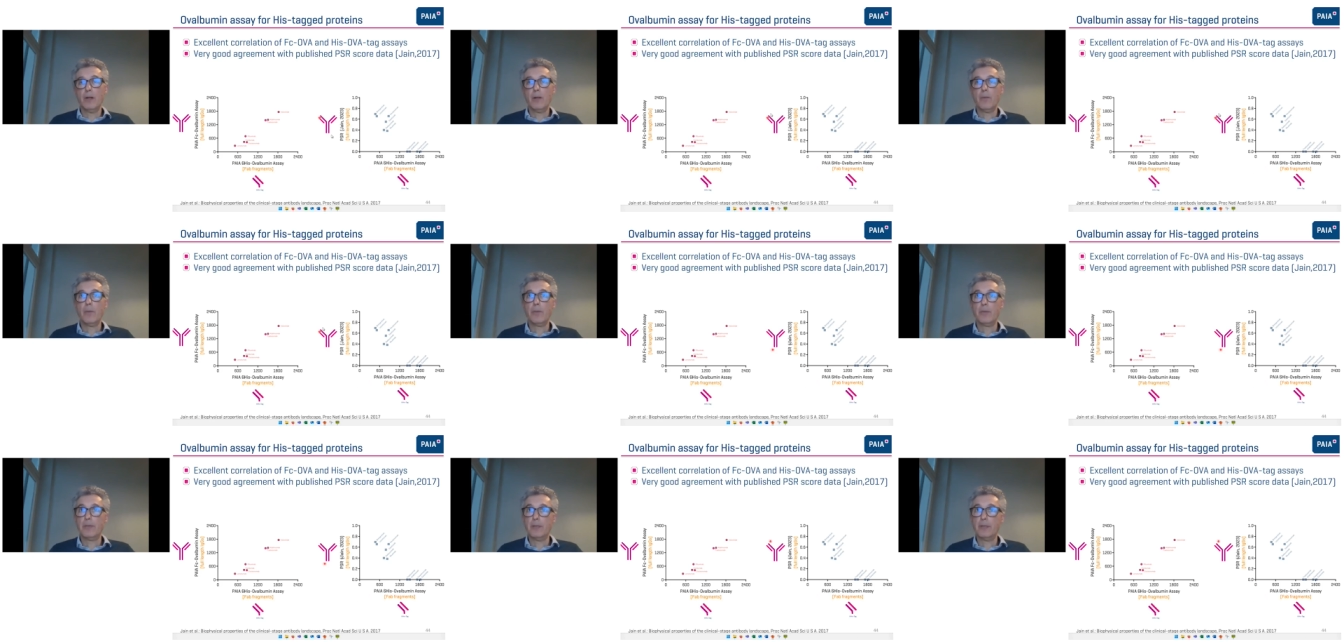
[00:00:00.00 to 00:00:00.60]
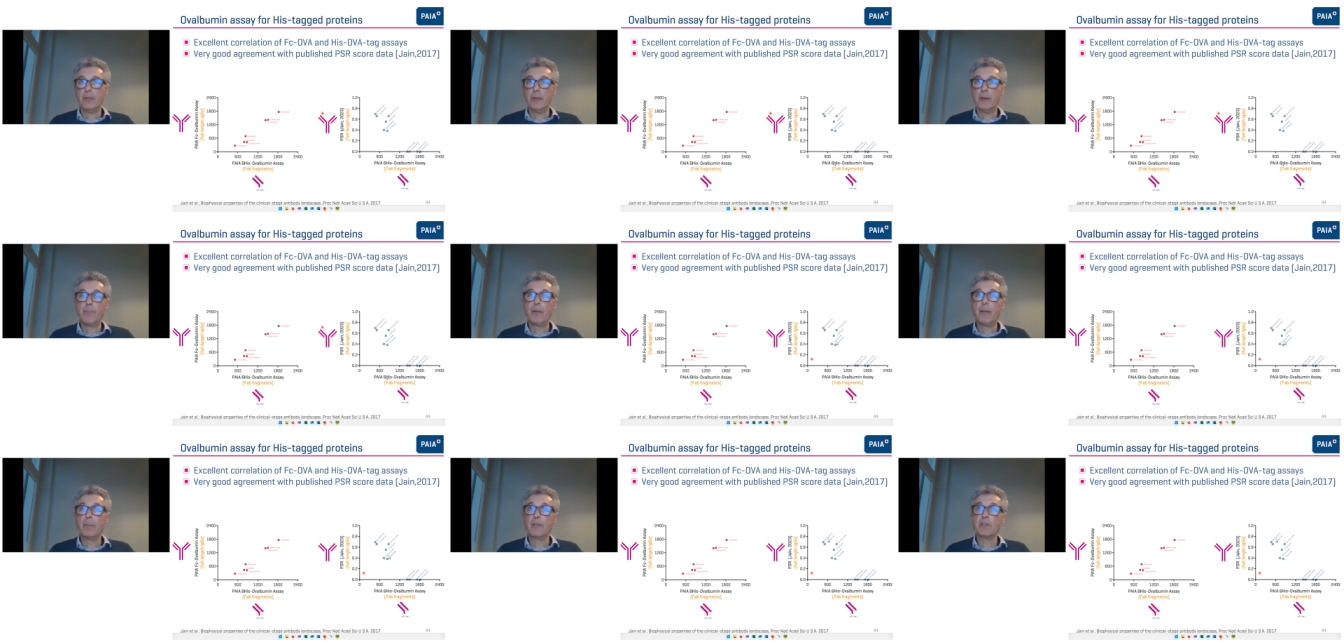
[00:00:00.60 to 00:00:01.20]
with the
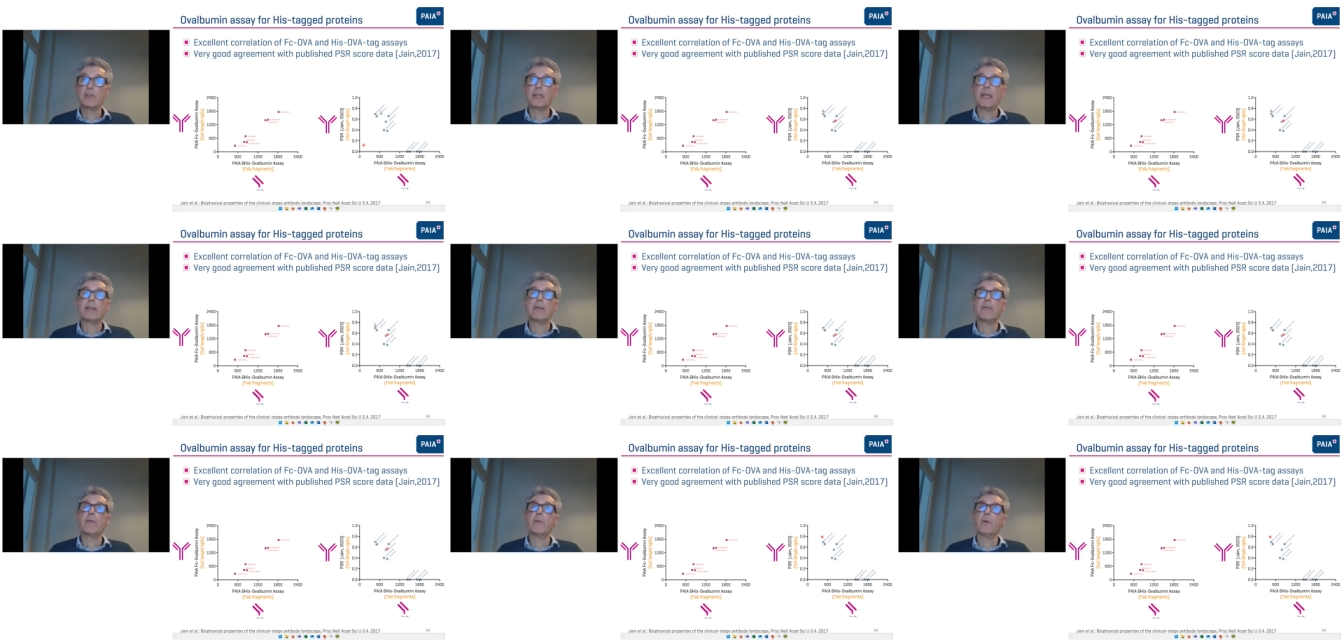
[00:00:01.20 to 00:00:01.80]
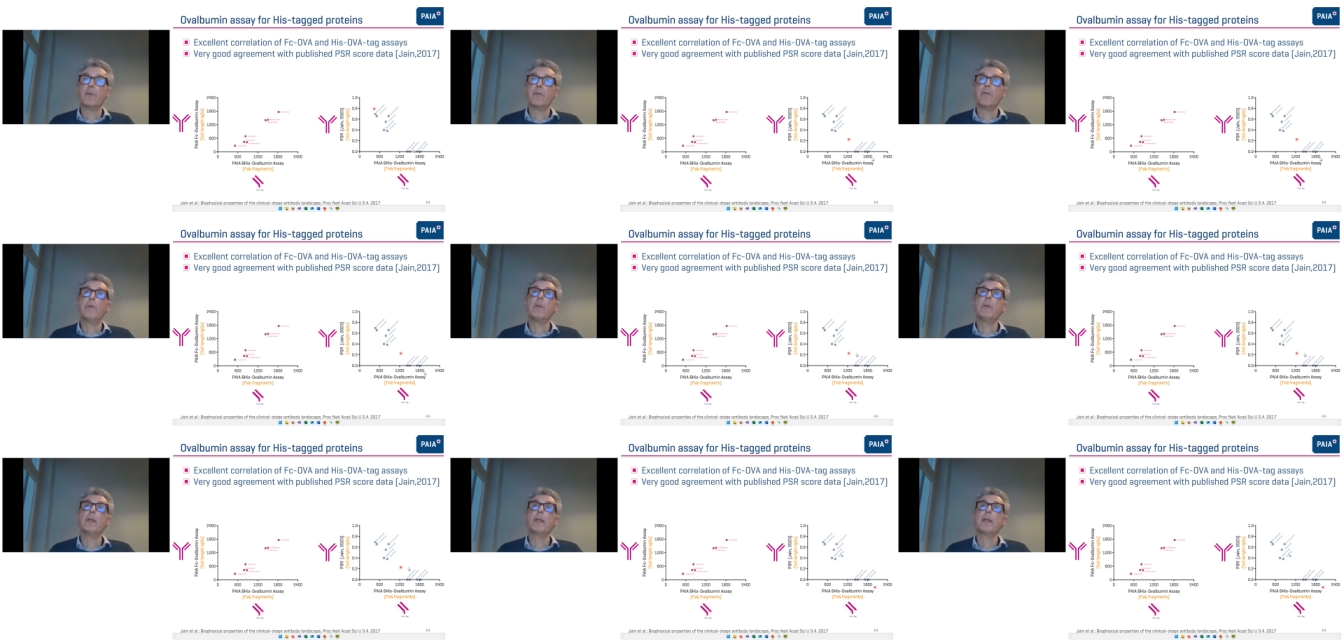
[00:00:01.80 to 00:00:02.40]
published data for the
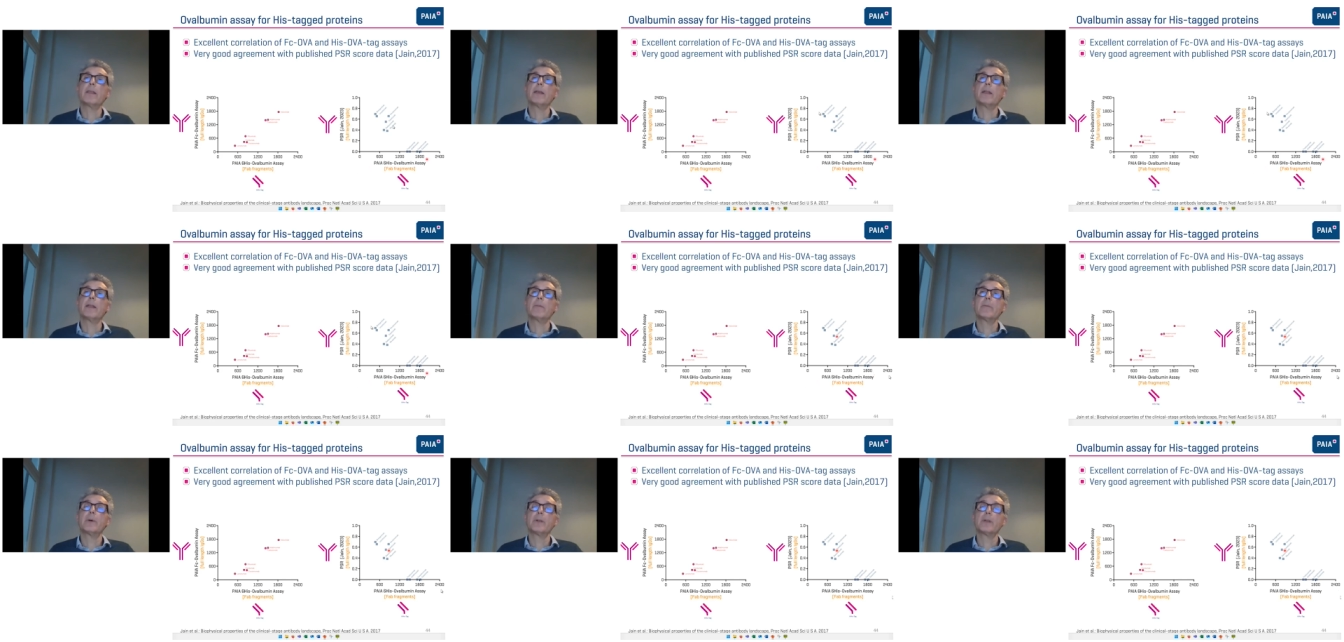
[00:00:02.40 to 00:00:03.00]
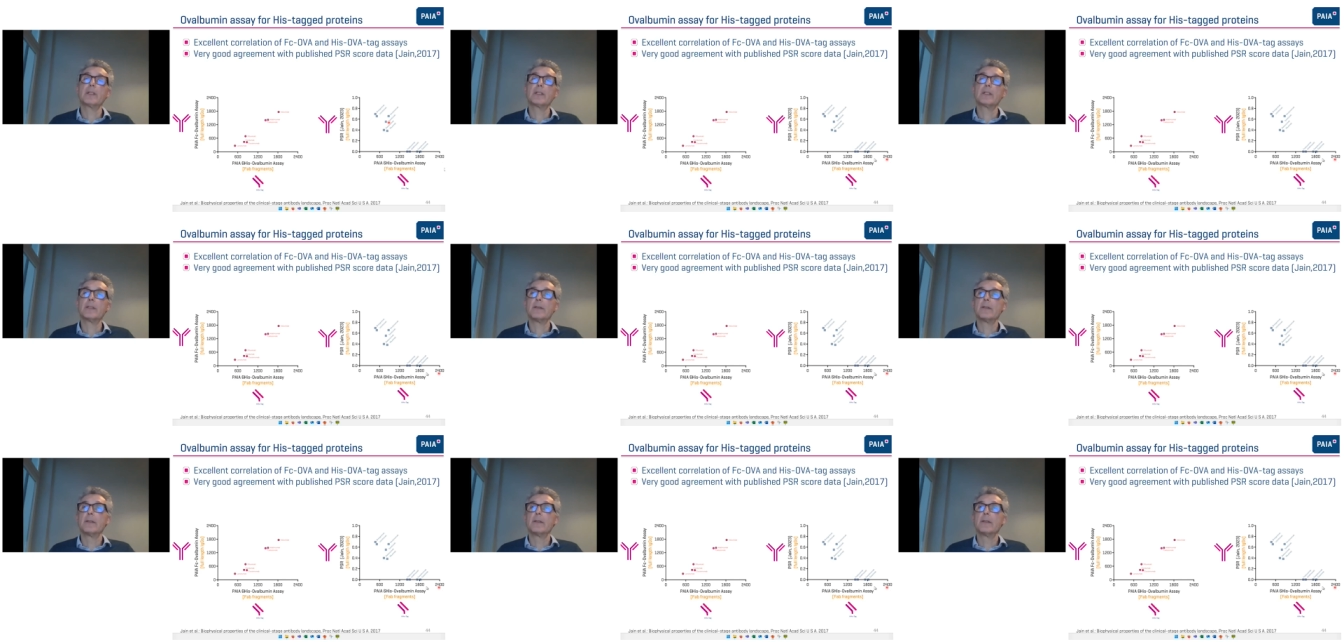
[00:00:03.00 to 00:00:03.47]
full-length antibodies.